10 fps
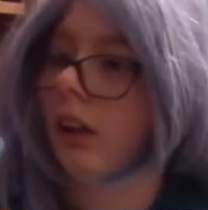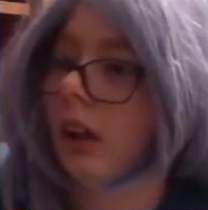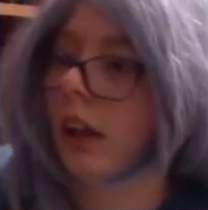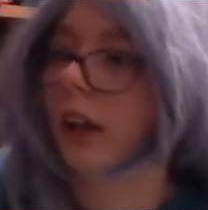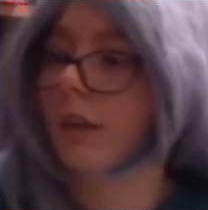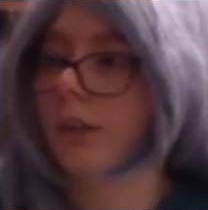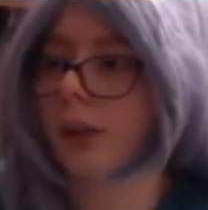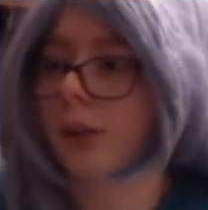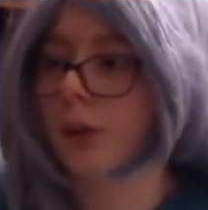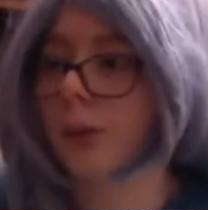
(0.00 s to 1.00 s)
have
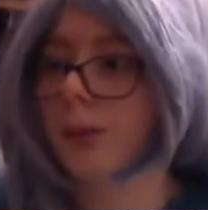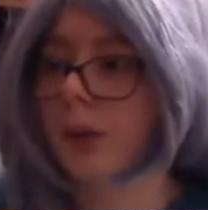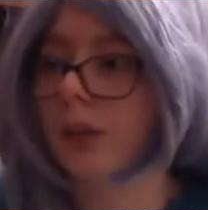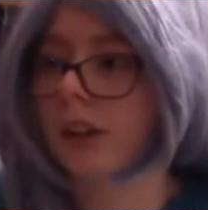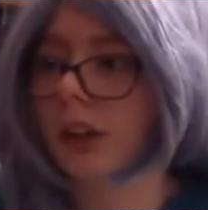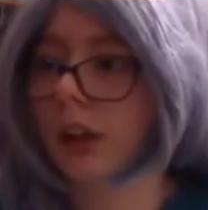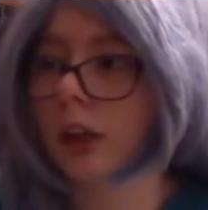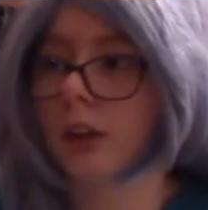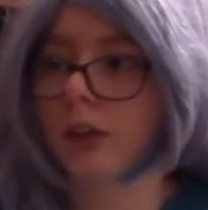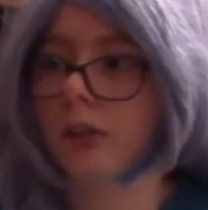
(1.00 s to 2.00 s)
another notebook
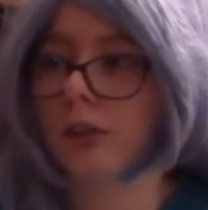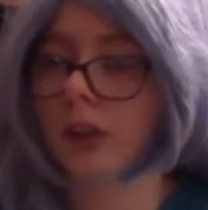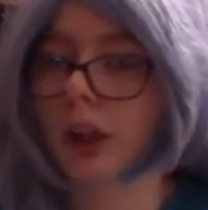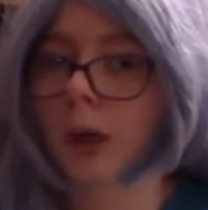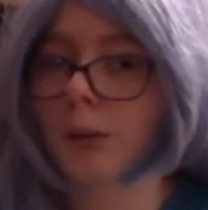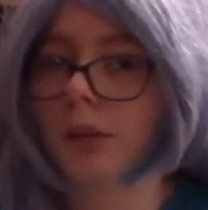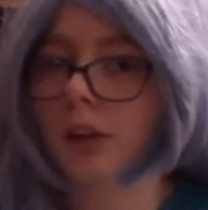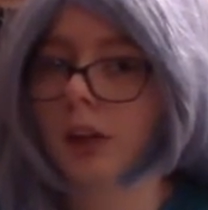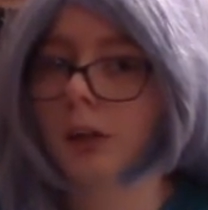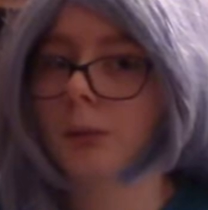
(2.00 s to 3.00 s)
with a couple
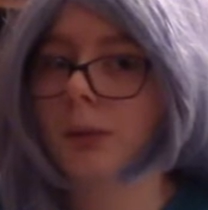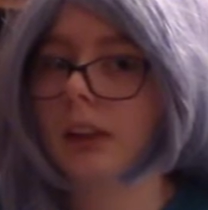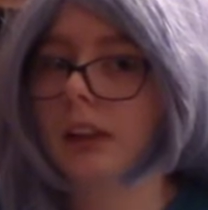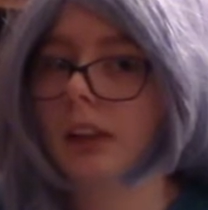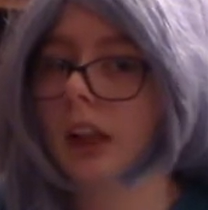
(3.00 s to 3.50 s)
other basic